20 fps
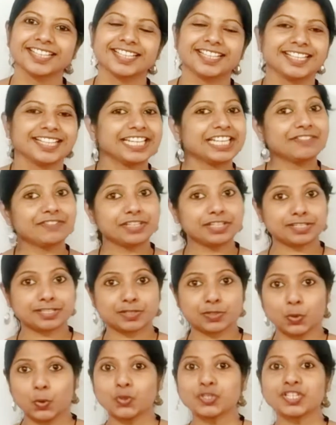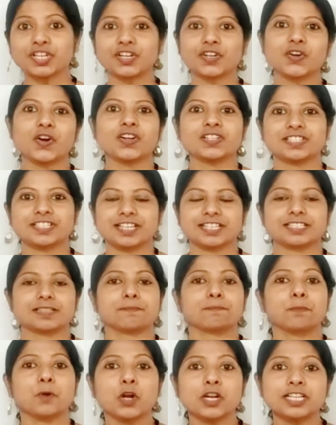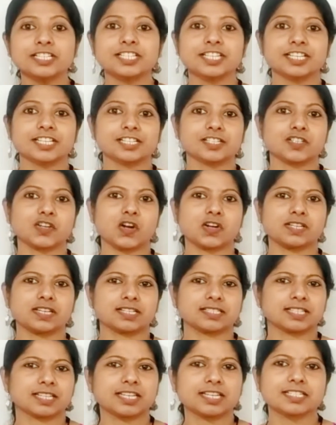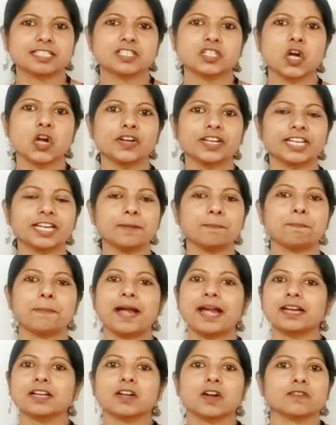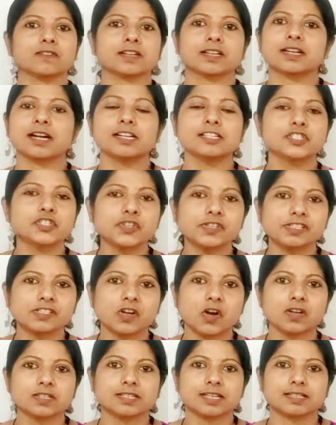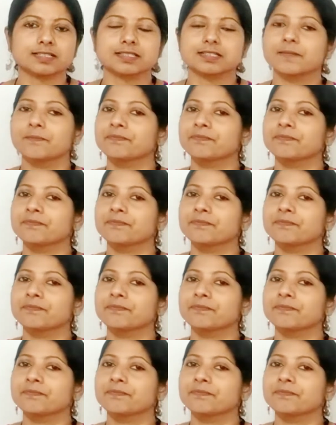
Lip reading: Even the social context, the political context, the historical background, the cultural context,